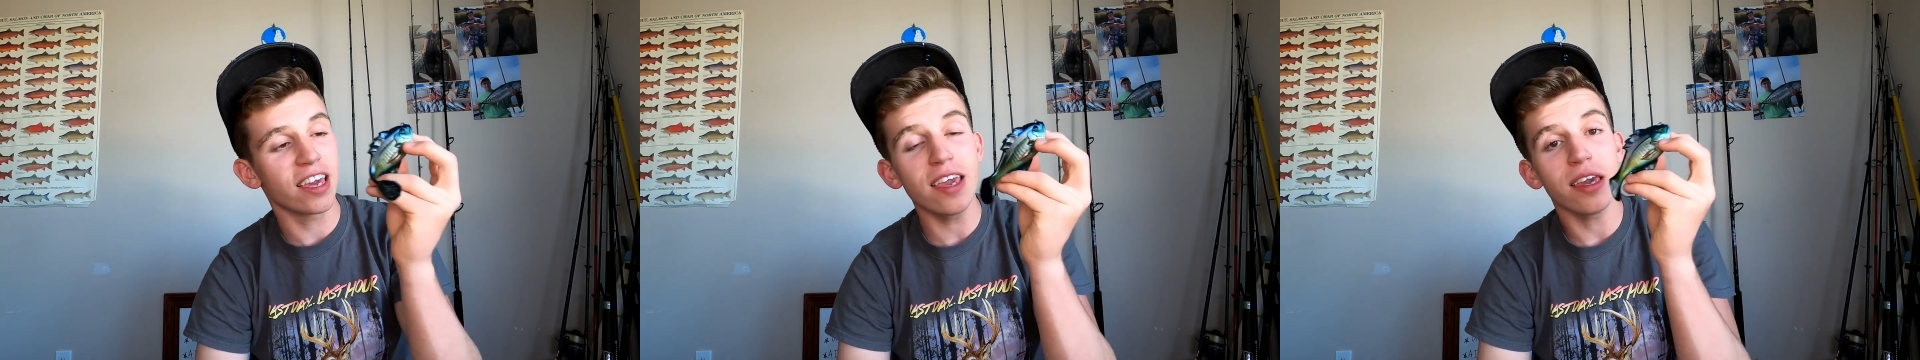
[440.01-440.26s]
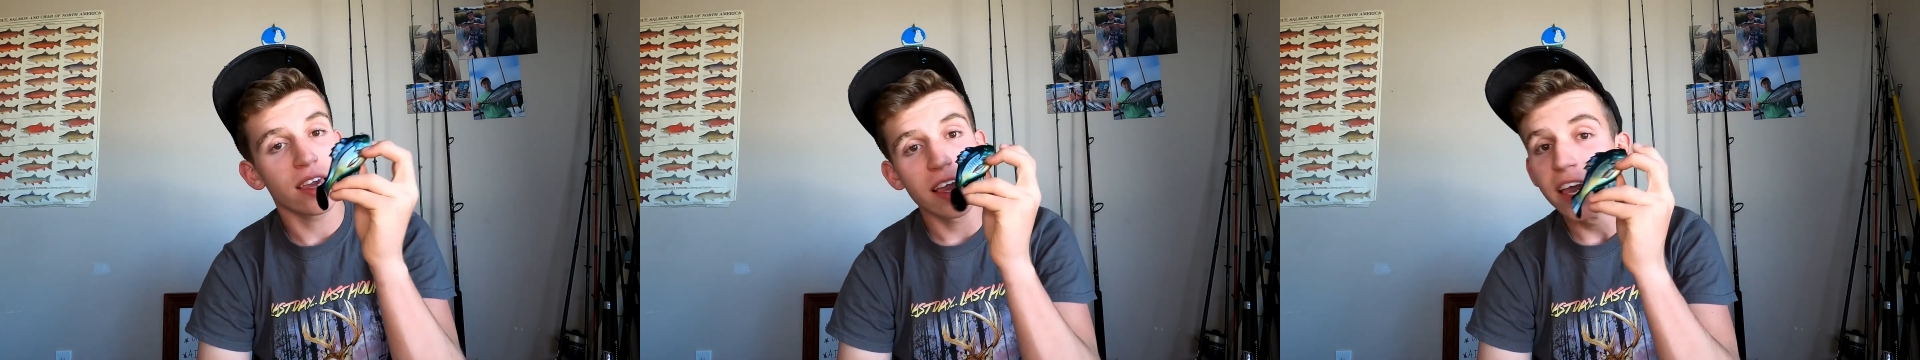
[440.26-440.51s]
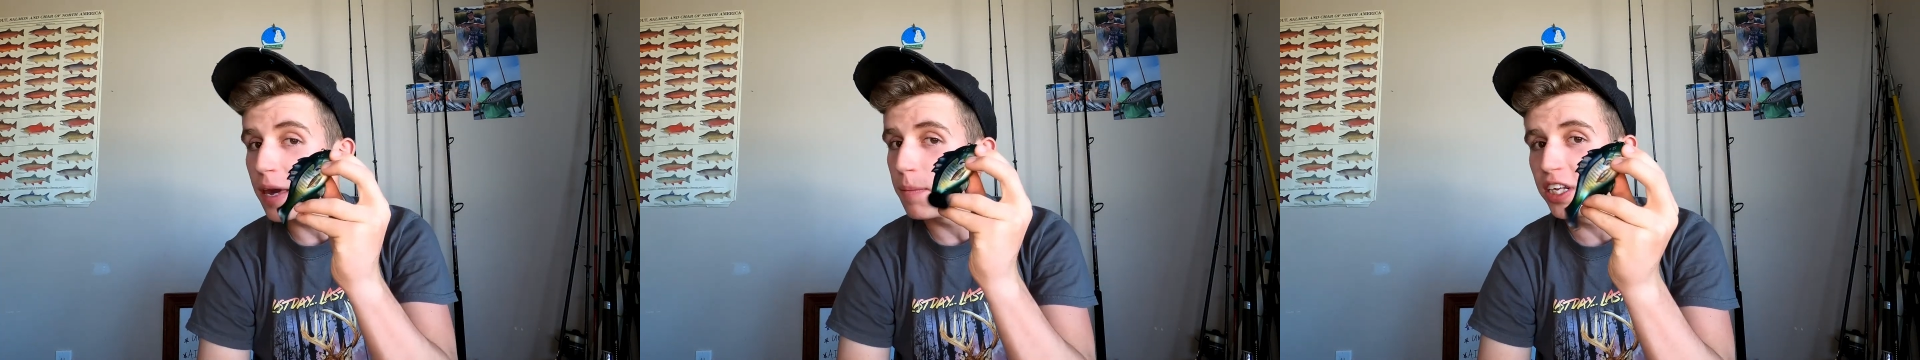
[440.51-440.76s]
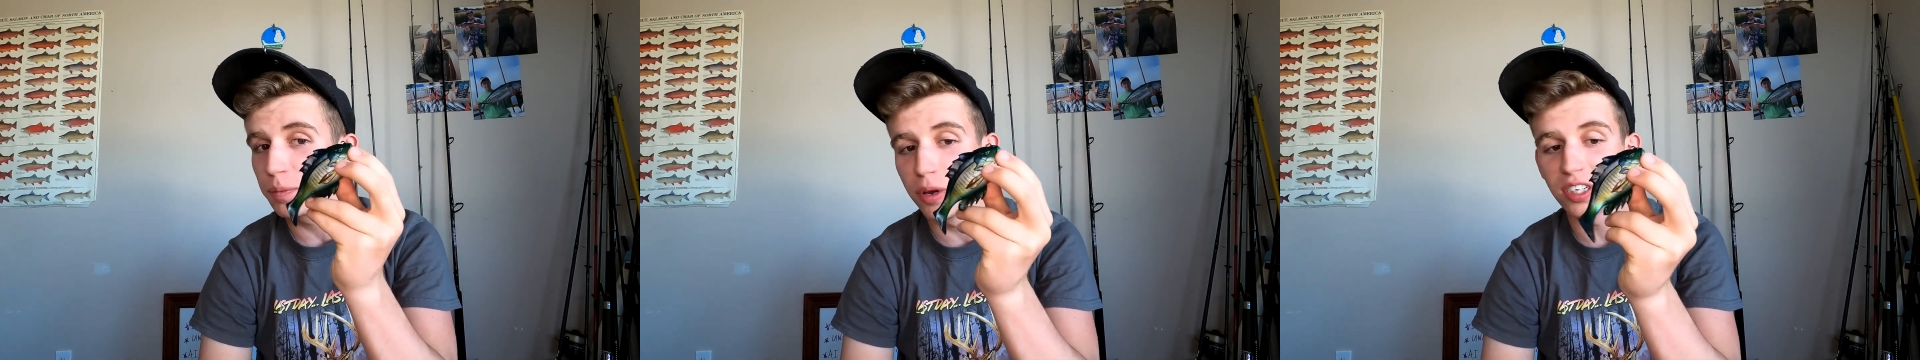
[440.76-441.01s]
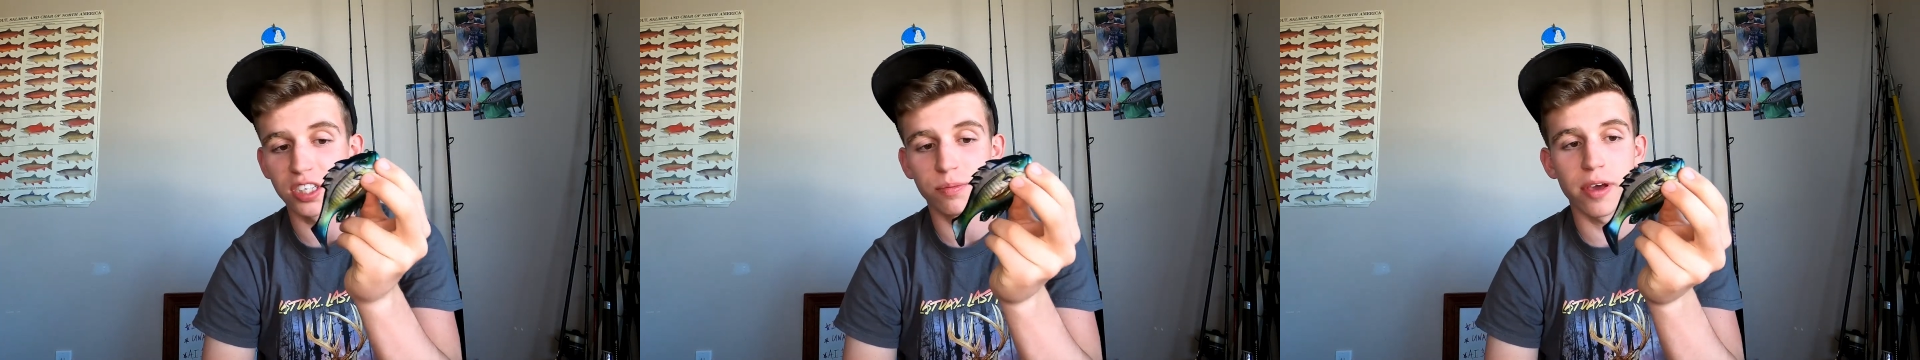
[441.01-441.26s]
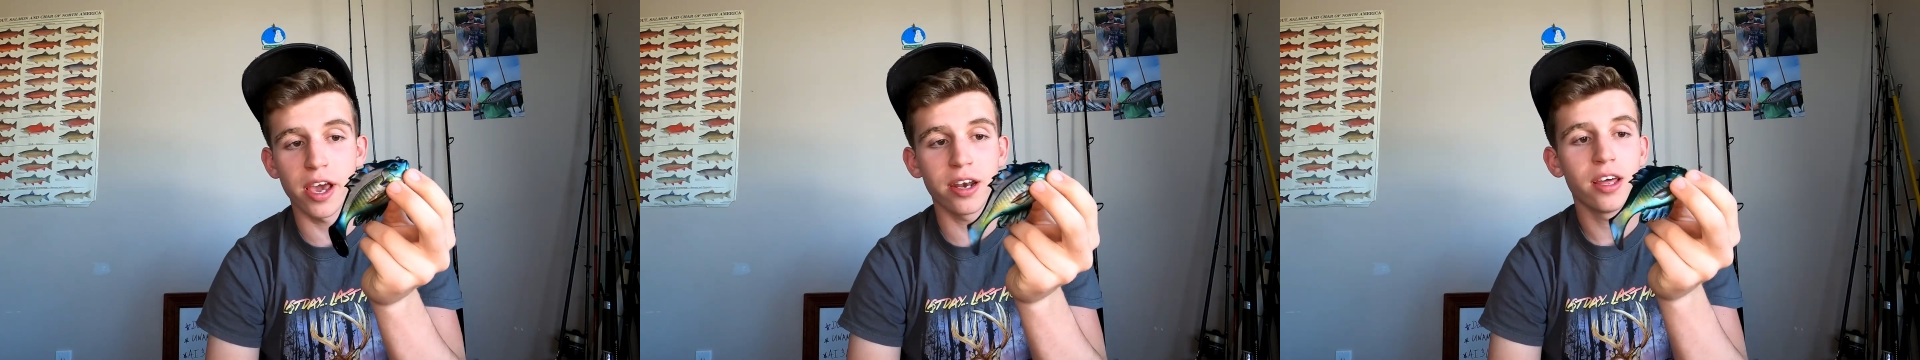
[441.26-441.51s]
Like he means
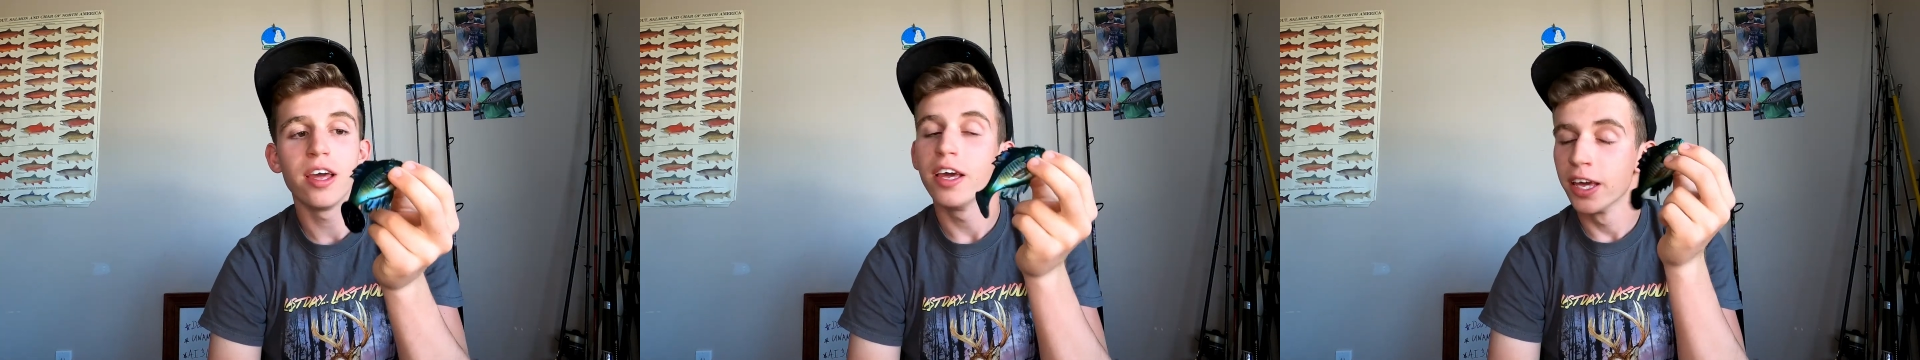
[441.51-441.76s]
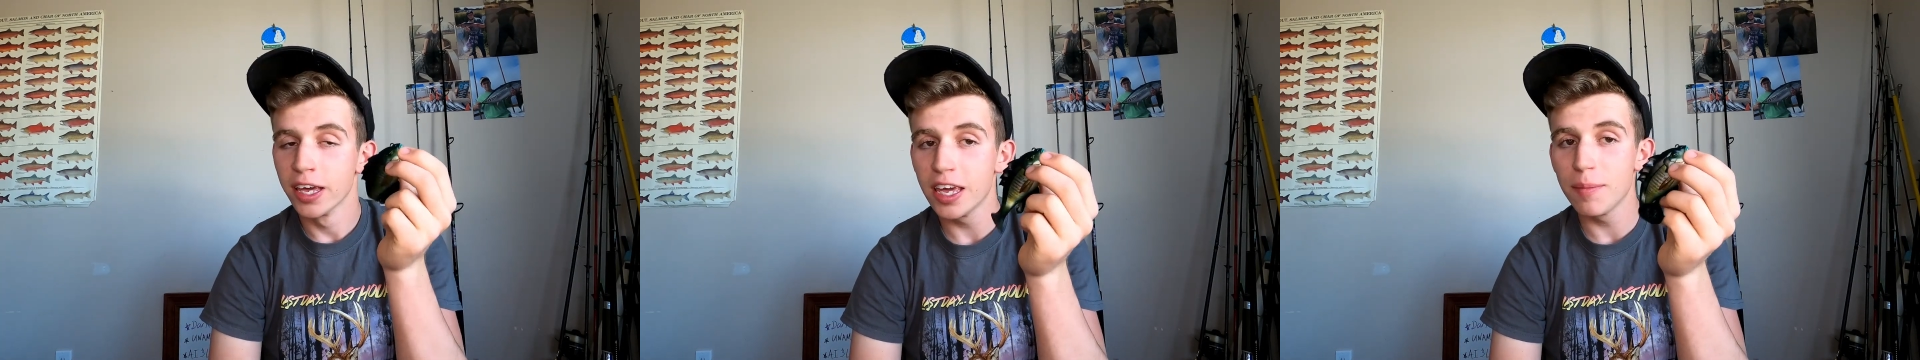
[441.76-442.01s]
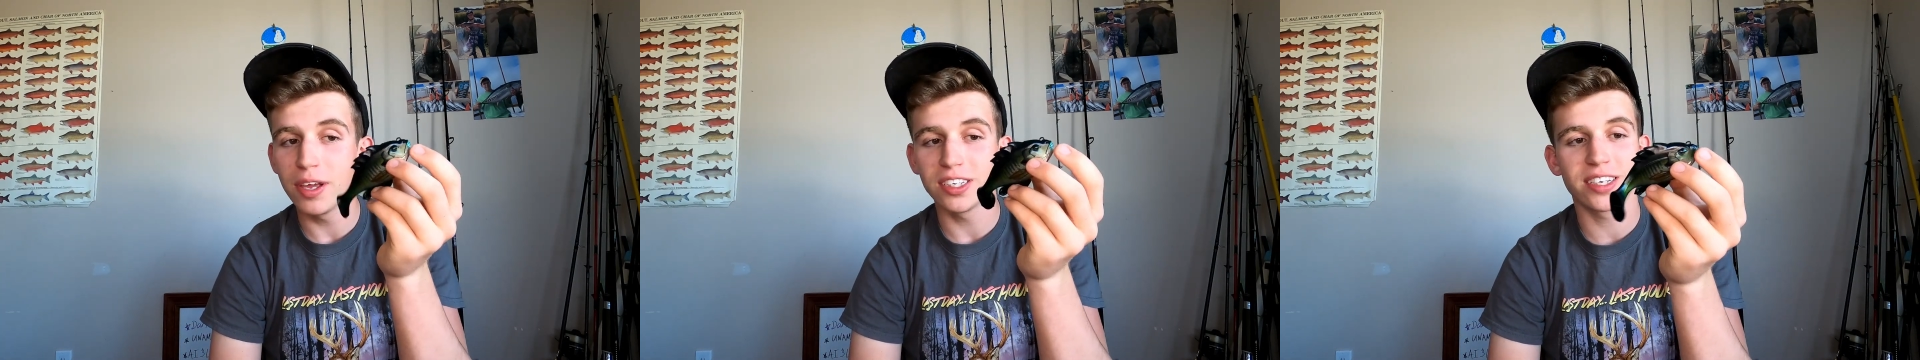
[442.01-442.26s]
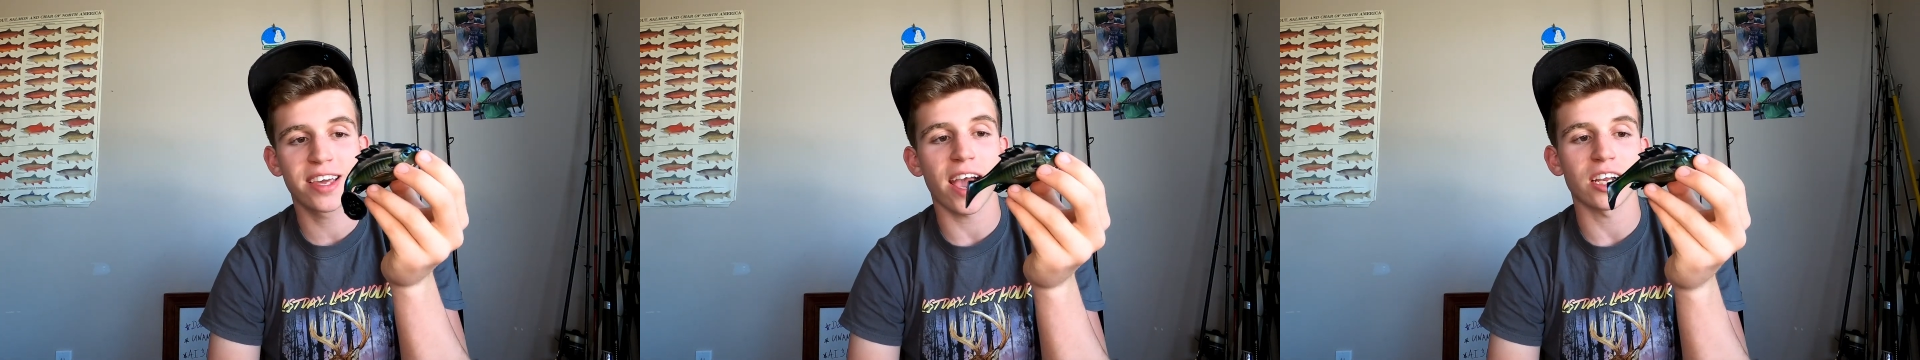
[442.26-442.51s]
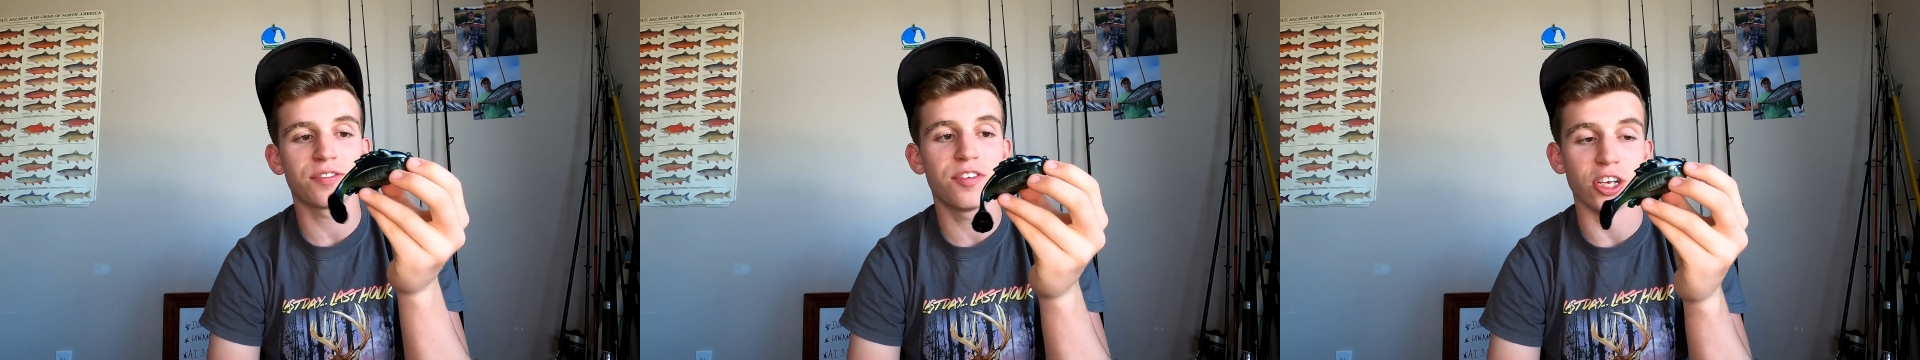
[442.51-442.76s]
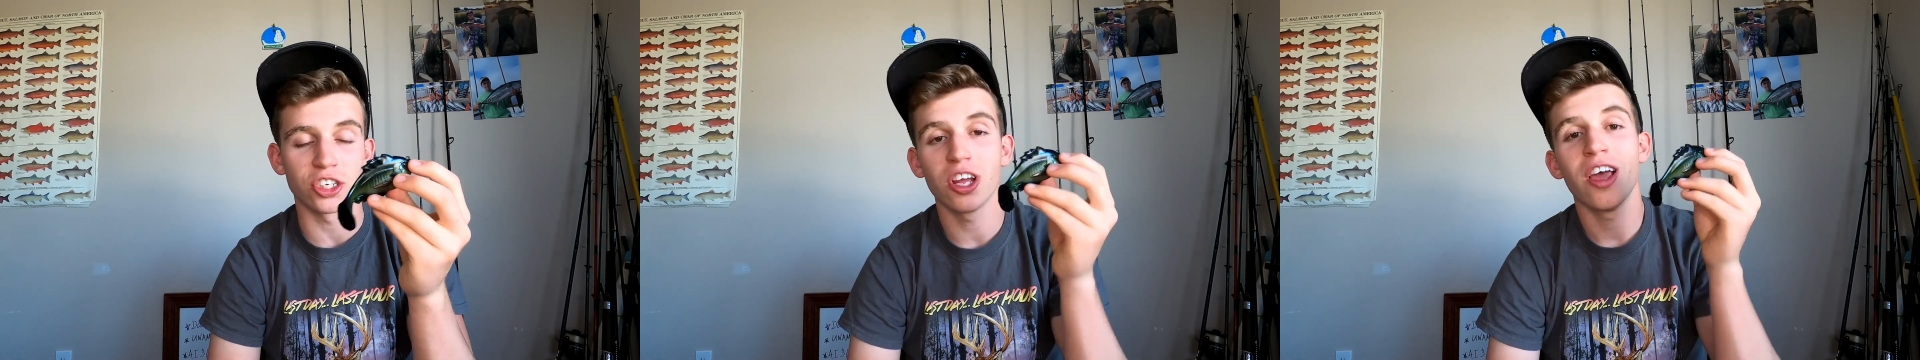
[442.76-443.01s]
business, man. He means to catch
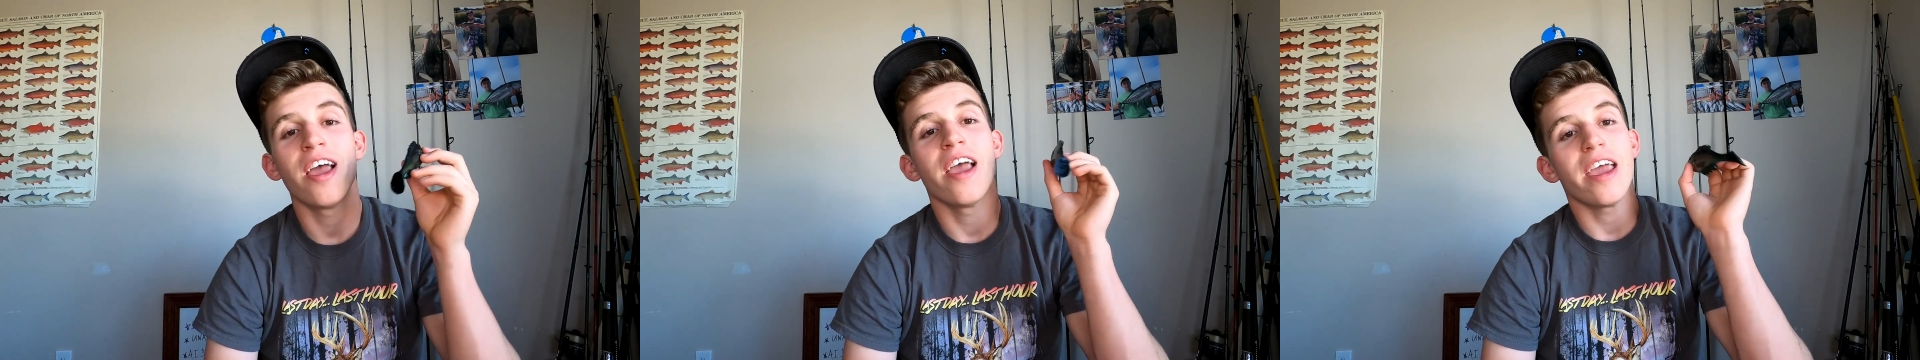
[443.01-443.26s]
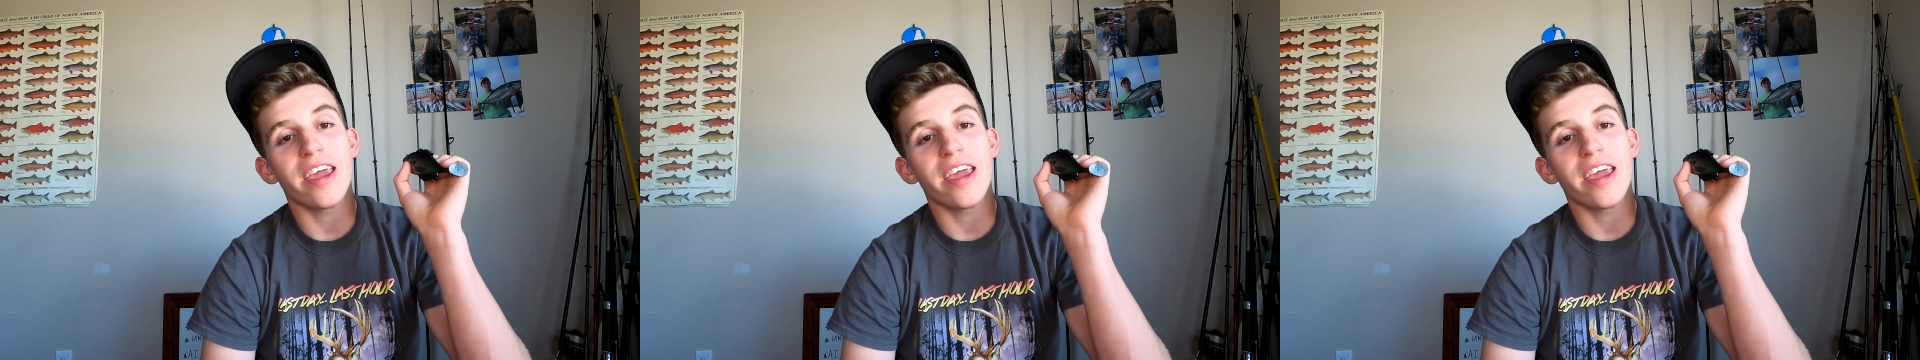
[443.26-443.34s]
fish.